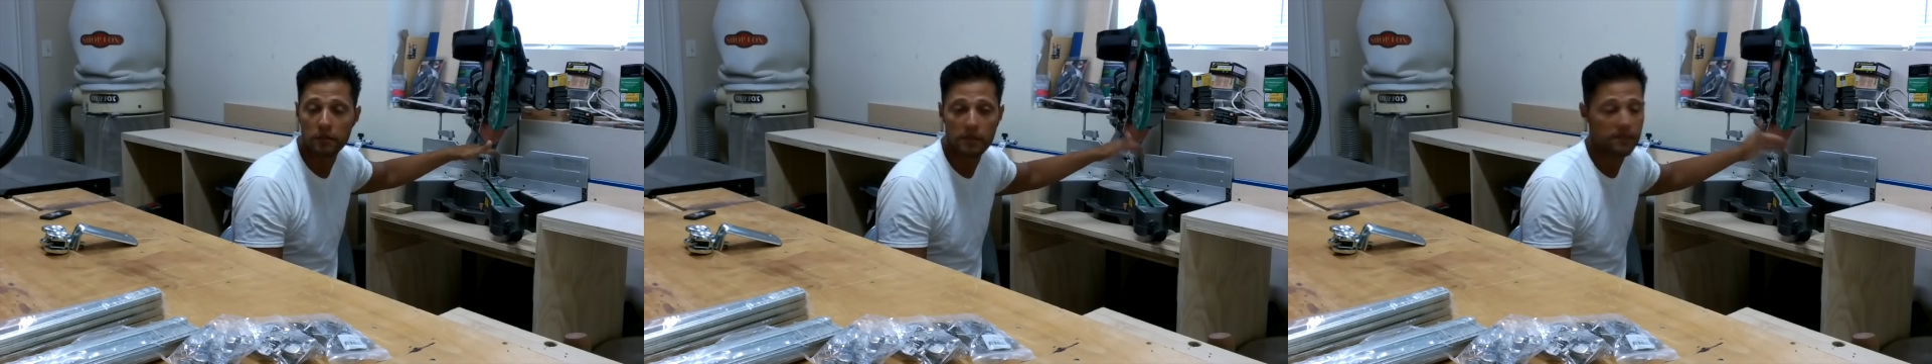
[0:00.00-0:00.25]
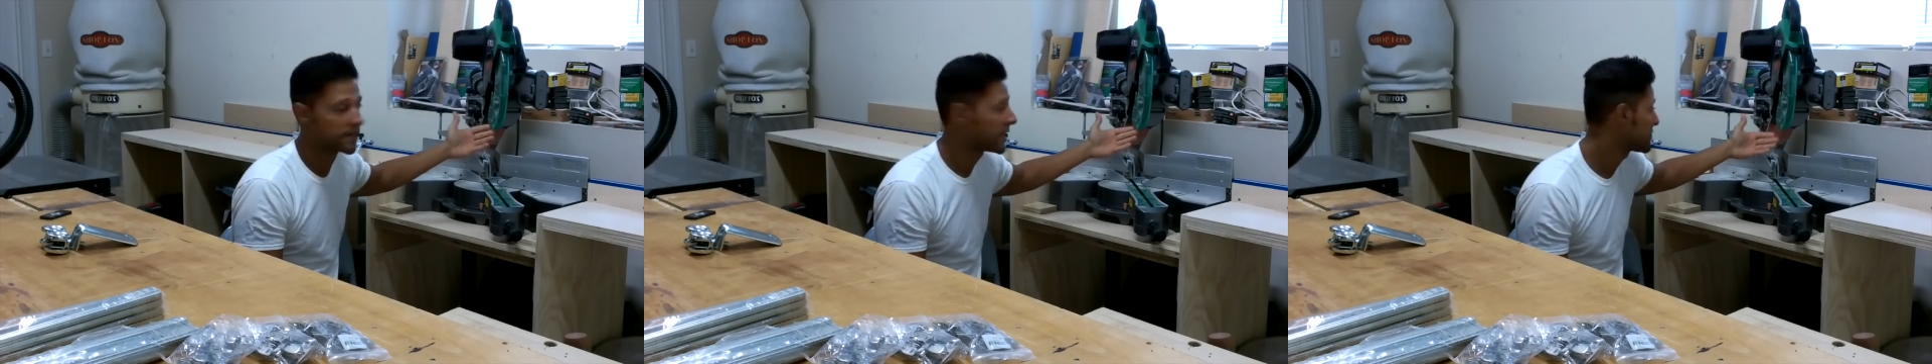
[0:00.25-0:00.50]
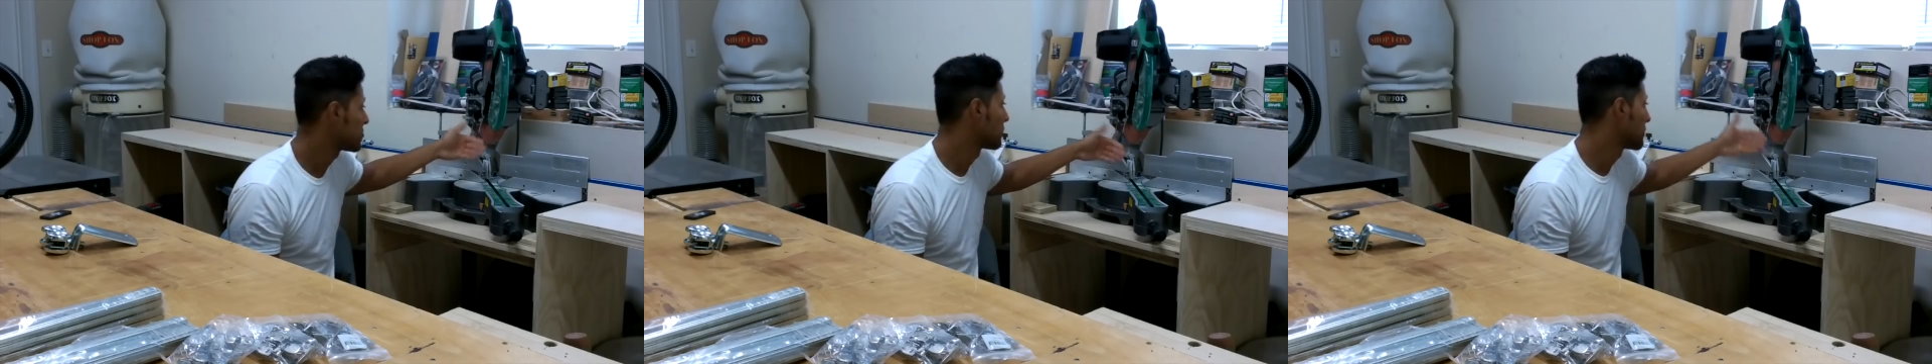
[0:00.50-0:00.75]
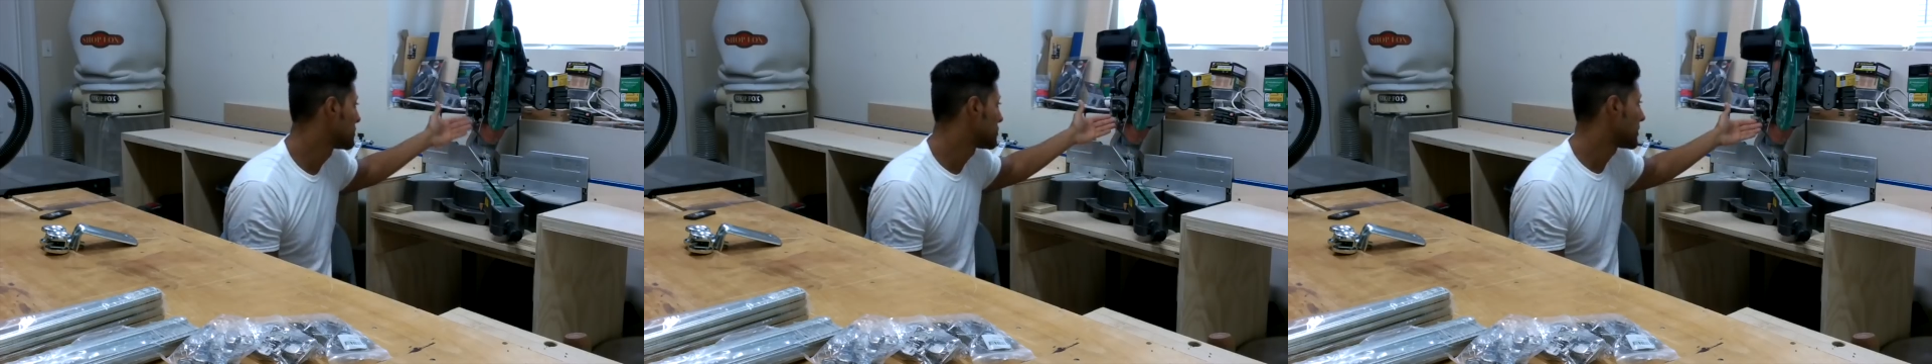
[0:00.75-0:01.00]
I said, that's no
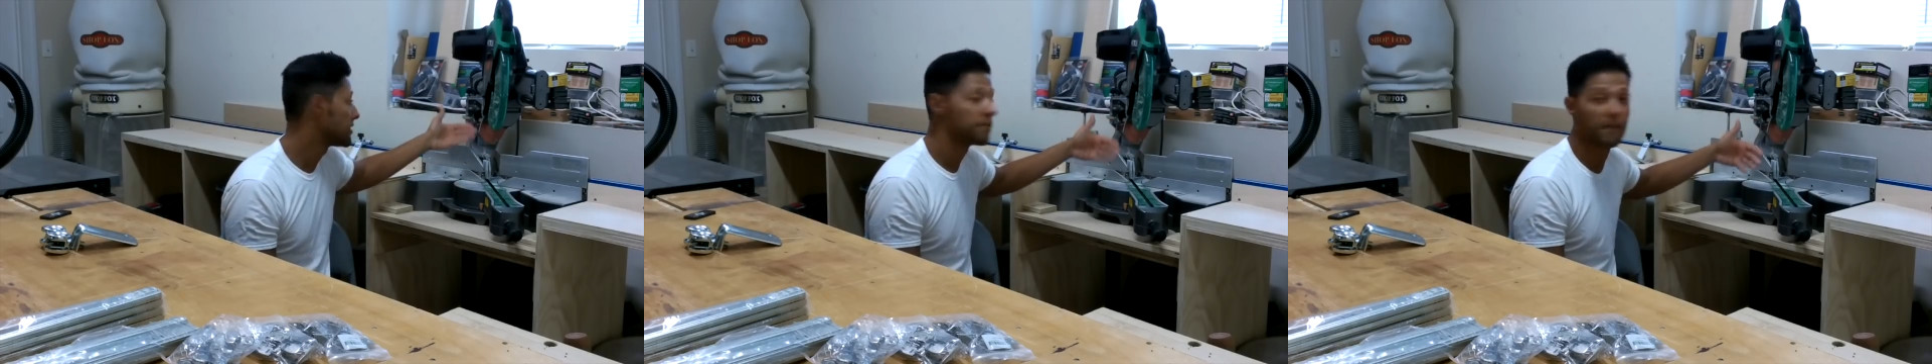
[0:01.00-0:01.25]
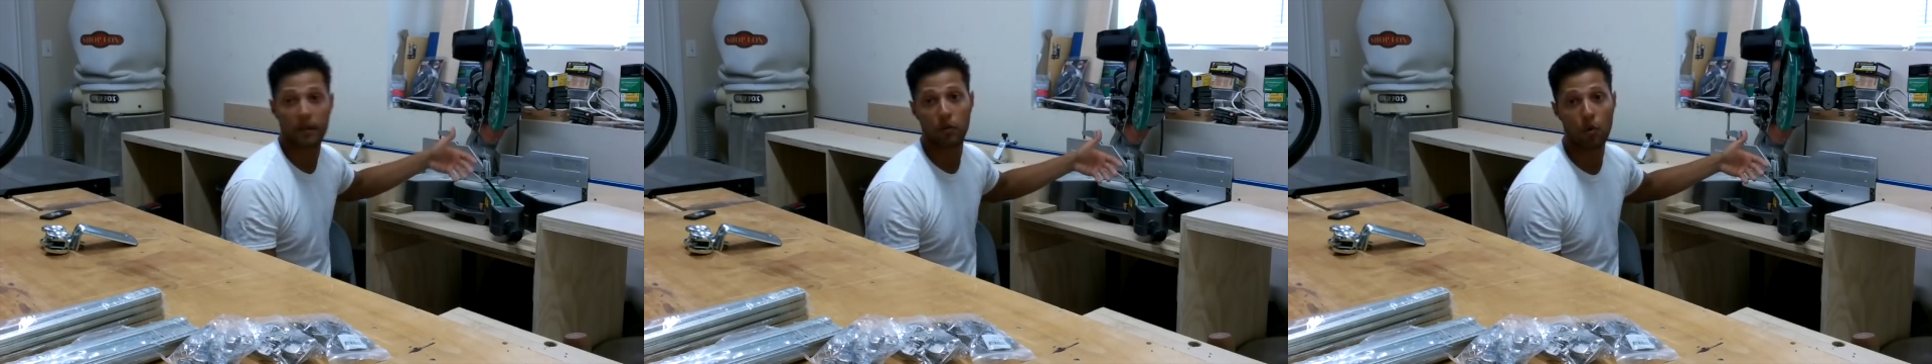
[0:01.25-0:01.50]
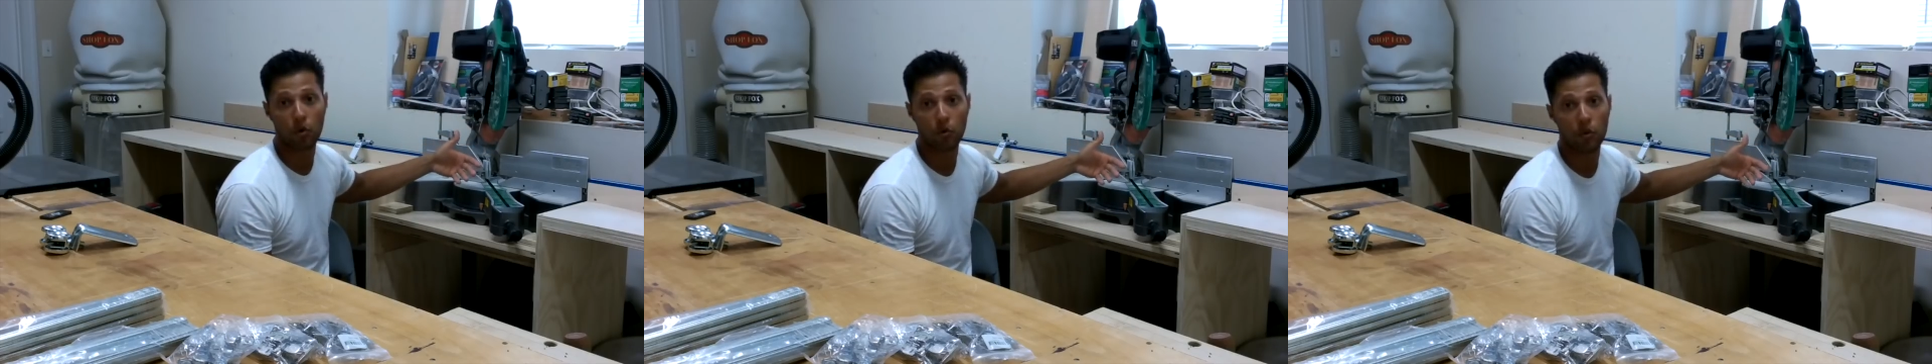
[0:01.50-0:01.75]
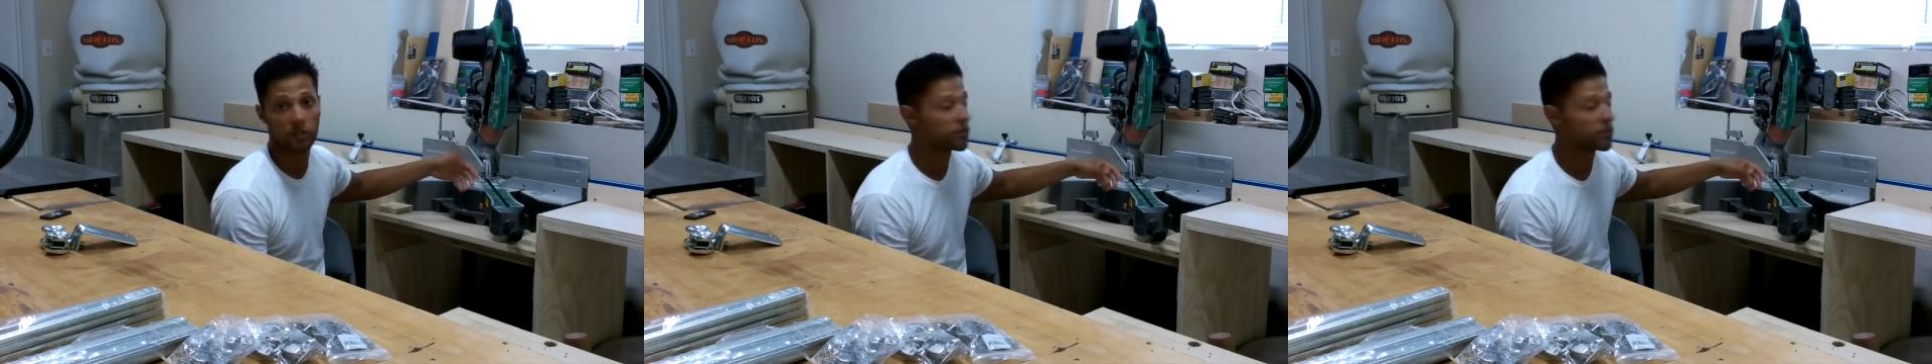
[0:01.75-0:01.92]
good, so I need to make a longer one.